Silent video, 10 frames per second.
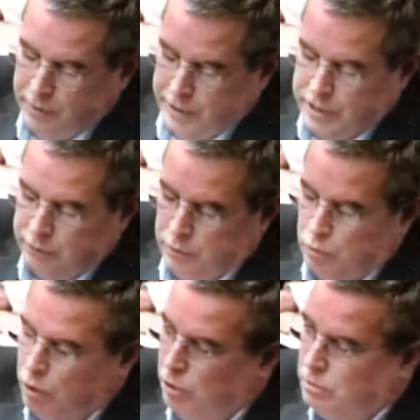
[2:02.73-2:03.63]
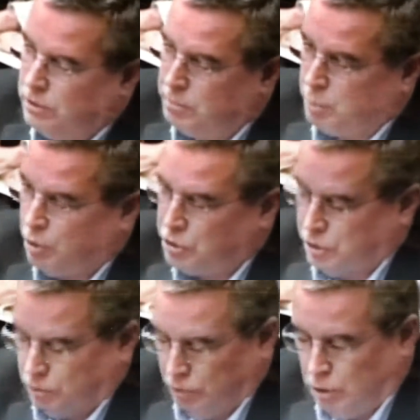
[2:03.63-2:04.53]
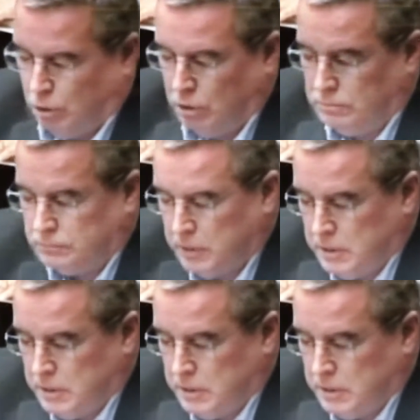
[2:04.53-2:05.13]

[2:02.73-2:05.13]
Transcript: in a very different role, a personal role.